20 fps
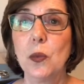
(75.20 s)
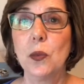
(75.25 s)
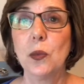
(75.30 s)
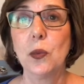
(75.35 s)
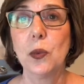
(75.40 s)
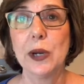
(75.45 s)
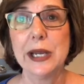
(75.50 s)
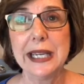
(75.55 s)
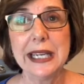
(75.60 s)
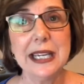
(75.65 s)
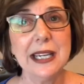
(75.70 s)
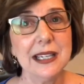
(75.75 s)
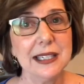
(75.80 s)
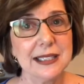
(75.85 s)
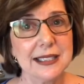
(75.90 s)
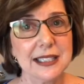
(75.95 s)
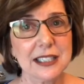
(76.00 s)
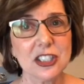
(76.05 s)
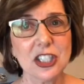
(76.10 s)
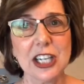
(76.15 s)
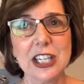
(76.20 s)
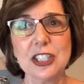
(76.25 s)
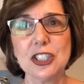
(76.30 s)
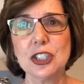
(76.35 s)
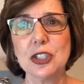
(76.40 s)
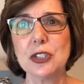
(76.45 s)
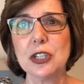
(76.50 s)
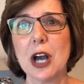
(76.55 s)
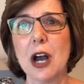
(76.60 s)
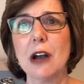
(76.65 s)
We suggest you
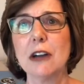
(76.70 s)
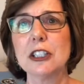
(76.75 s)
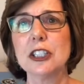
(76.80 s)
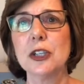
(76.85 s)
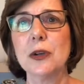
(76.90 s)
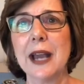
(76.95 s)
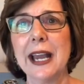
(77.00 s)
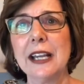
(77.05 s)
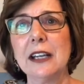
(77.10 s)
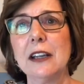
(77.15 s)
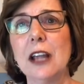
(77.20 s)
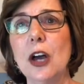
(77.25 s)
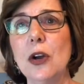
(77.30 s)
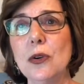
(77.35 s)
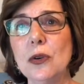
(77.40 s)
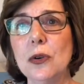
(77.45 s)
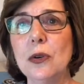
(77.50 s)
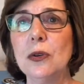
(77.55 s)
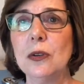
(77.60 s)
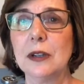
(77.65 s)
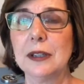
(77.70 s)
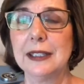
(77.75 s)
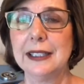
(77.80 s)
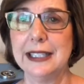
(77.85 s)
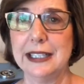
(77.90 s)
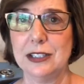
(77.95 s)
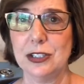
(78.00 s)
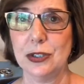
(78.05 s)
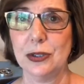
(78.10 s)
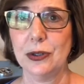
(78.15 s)
talk to a local
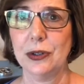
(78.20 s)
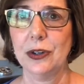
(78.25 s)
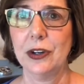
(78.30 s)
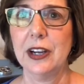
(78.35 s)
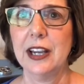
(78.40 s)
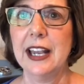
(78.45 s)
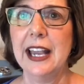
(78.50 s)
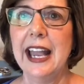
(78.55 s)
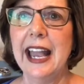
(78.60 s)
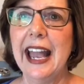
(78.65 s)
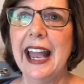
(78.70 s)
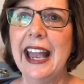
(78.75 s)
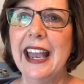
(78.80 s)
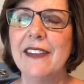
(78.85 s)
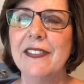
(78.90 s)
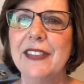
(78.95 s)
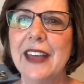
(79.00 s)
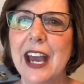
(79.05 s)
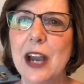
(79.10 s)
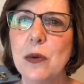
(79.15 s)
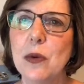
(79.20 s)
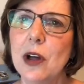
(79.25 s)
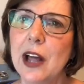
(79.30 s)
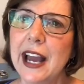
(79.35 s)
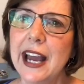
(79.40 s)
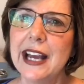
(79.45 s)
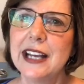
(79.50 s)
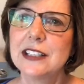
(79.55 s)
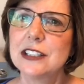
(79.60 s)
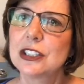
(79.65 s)
lender, and they will
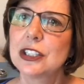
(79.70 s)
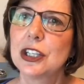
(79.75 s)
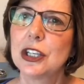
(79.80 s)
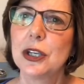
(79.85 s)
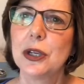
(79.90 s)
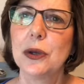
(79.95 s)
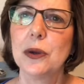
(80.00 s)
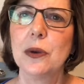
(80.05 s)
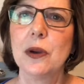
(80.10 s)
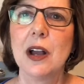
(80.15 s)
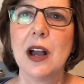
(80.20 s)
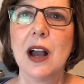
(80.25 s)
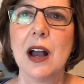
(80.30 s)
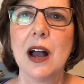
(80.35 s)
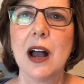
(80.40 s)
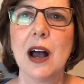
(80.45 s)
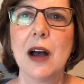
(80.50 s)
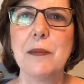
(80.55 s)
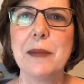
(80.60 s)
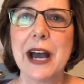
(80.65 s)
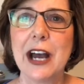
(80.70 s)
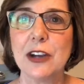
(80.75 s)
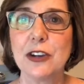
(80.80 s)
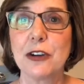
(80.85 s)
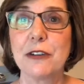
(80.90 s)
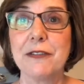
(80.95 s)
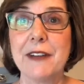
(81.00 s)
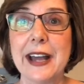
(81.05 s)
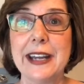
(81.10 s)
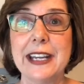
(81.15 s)
ask you about your
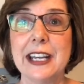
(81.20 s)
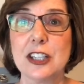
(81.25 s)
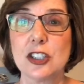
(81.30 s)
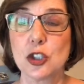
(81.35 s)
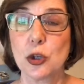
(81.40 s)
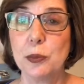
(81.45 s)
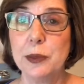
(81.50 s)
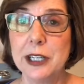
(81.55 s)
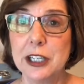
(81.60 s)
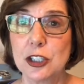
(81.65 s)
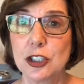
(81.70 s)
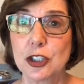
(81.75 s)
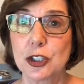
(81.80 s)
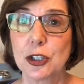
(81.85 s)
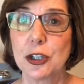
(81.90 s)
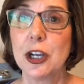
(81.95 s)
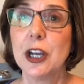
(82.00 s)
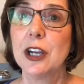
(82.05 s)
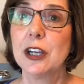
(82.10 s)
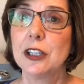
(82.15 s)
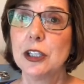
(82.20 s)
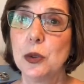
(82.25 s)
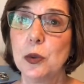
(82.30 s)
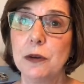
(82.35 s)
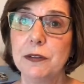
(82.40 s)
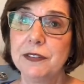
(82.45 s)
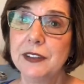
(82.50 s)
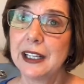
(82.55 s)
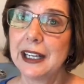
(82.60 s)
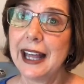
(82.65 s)
financial picture. You will
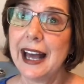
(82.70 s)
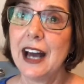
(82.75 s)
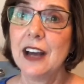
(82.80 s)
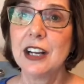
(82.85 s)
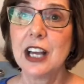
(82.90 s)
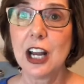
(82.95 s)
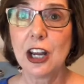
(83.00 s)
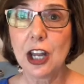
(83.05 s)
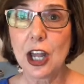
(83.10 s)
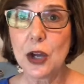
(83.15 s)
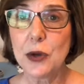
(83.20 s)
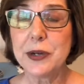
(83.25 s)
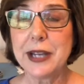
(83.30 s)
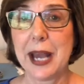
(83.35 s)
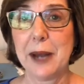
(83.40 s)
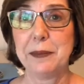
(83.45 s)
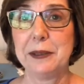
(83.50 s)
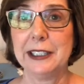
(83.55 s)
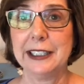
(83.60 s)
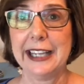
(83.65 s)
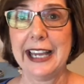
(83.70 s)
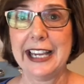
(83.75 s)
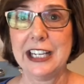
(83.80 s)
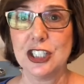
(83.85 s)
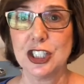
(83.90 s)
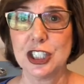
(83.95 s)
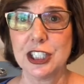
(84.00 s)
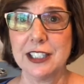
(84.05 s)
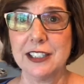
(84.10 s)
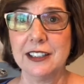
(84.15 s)
fill out a loan
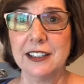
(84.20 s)
application.